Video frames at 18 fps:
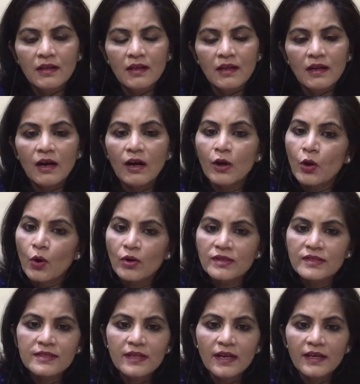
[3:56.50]

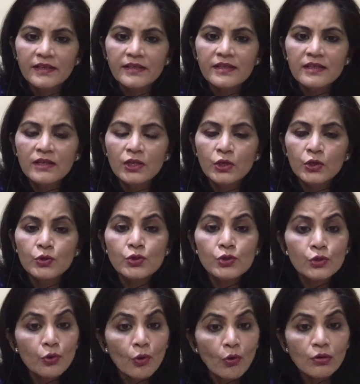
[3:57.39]
Alongside, you
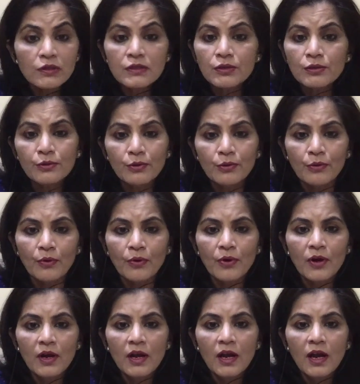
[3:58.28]
should also know
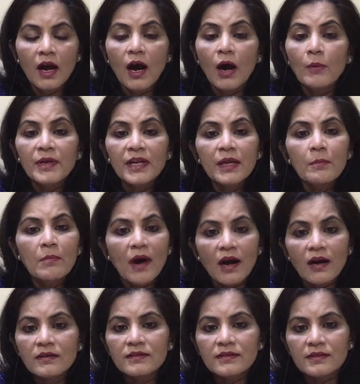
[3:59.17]
how many
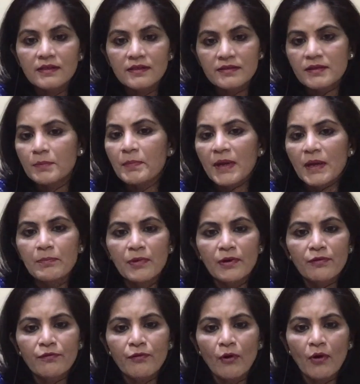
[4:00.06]
marks is the paper
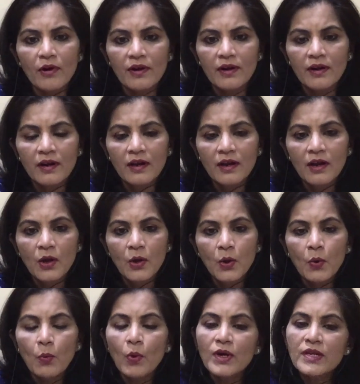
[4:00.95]
for,
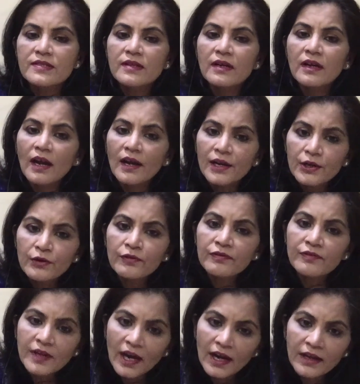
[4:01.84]
what is the kind of
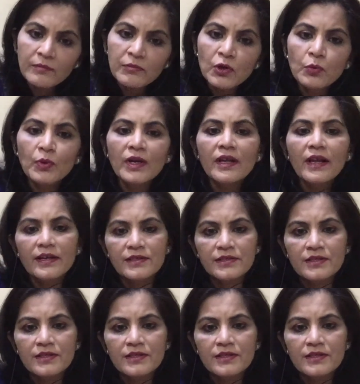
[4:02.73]
time you will get